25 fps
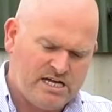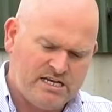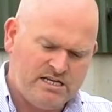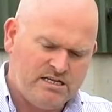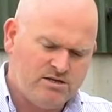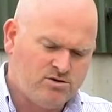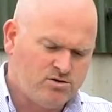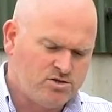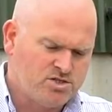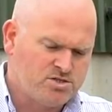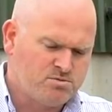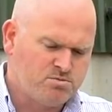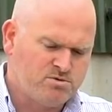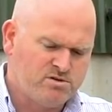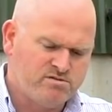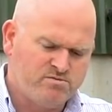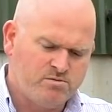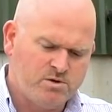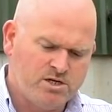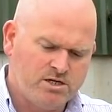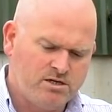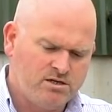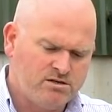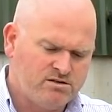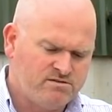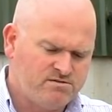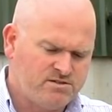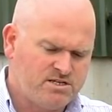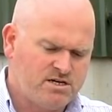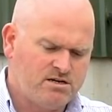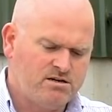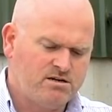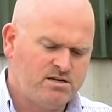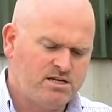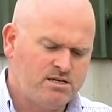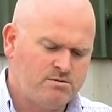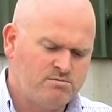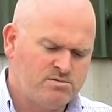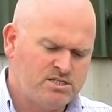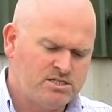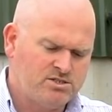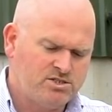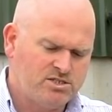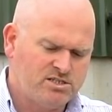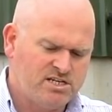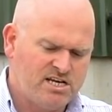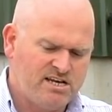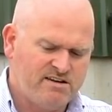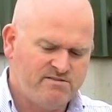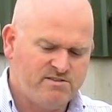any customer of mine or of TerraChems, they
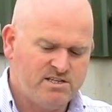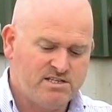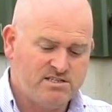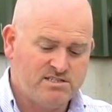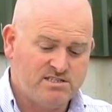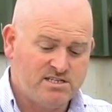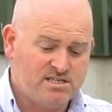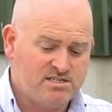should have this.